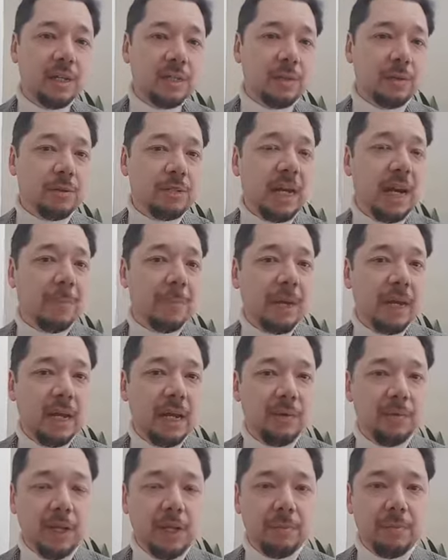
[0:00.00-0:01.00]
On top I
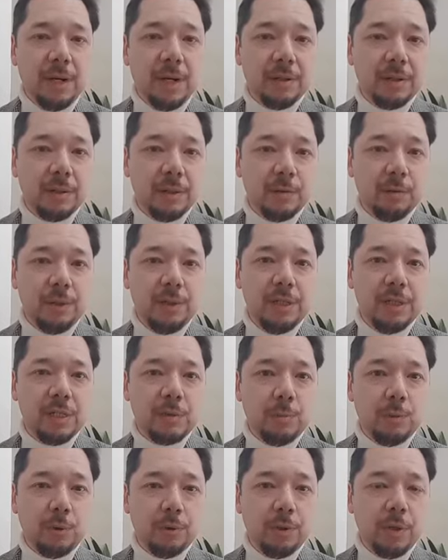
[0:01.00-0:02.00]
have a Model 3
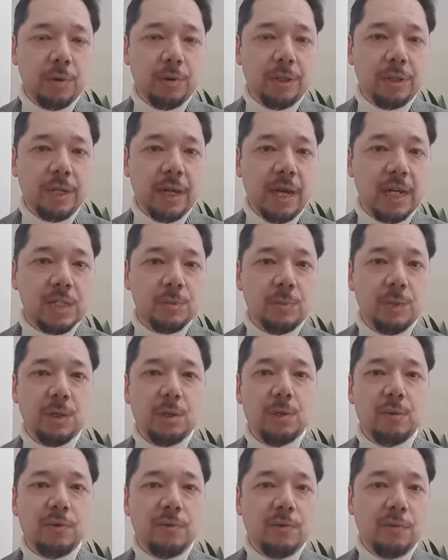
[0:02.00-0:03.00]
sport coat in
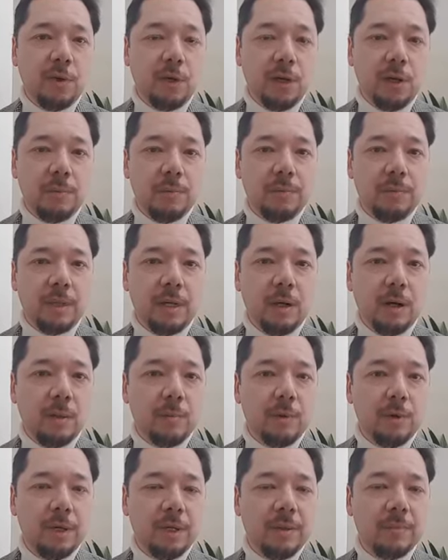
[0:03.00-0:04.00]
cashmere from the
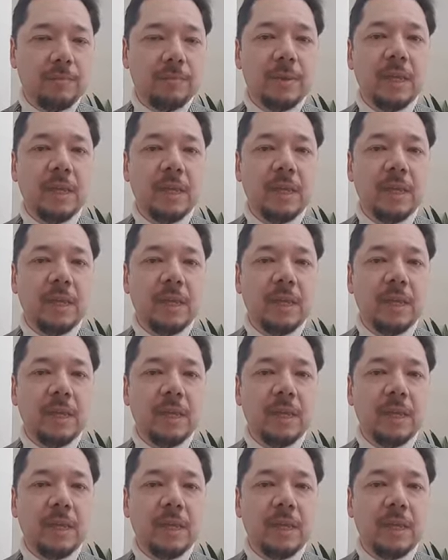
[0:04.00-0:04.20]
Armoury.